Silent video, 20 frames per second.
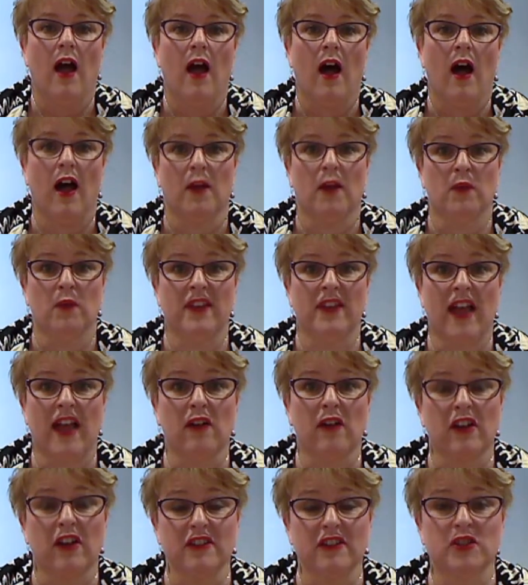Hi, we're
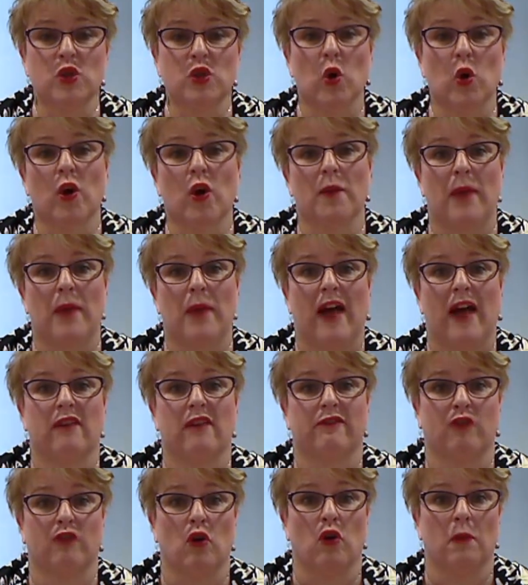now going to talk about
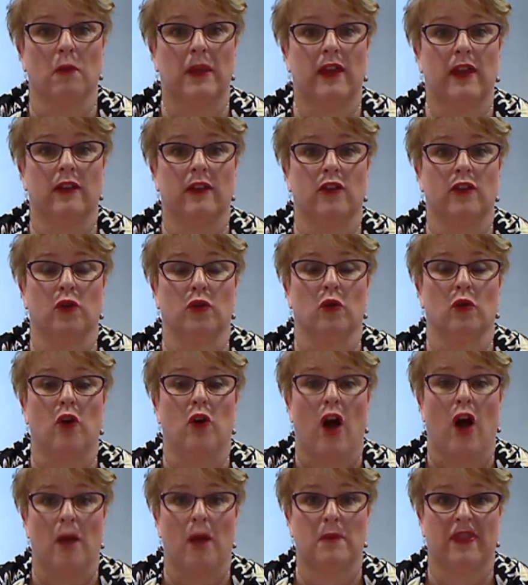forming your
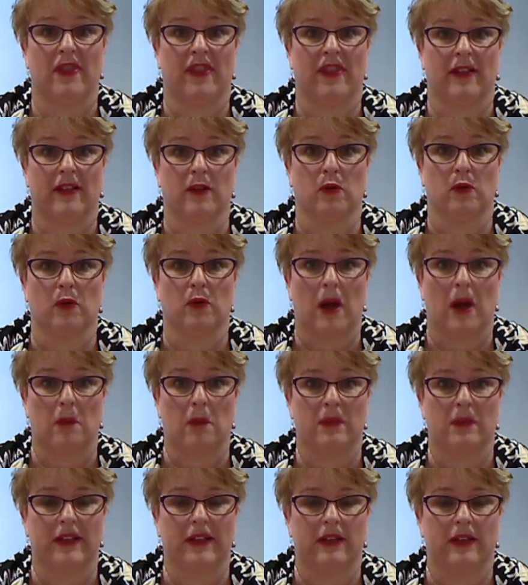hypothetical
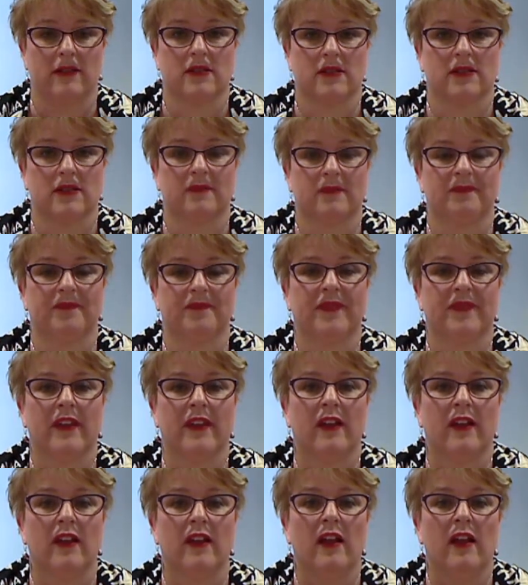companies.
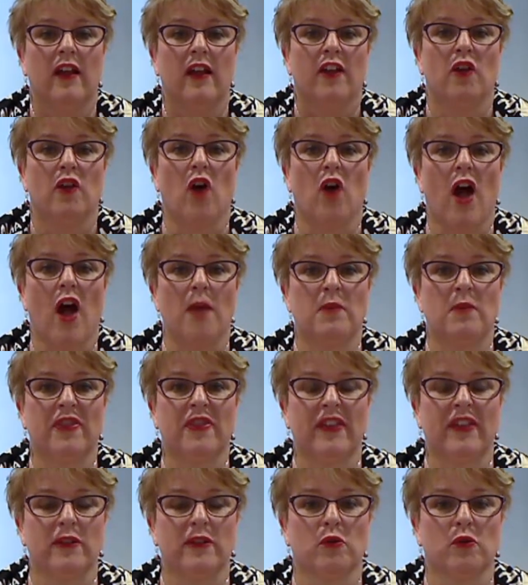Your
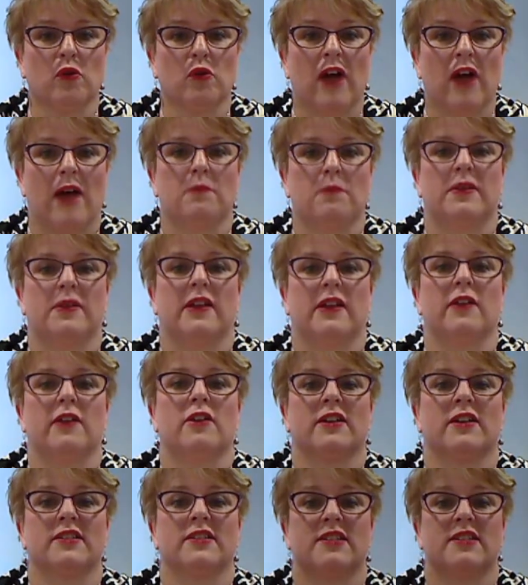hypothetical company
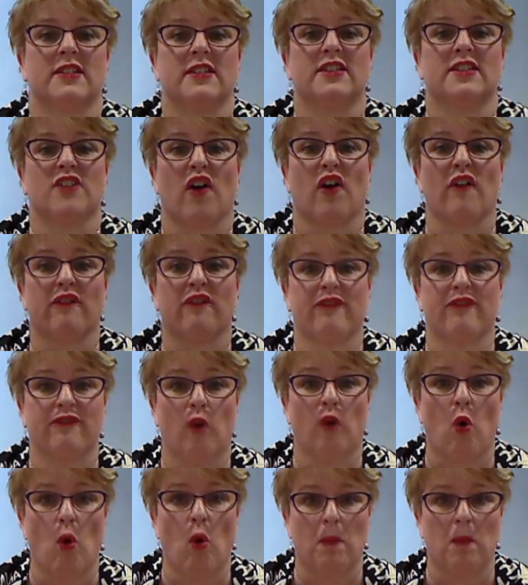consists of
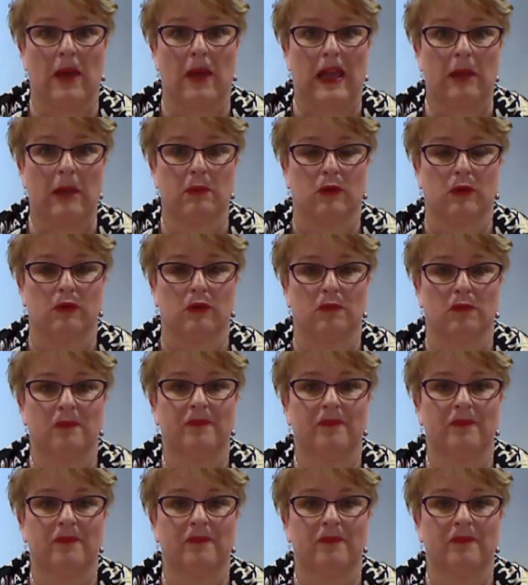4 people.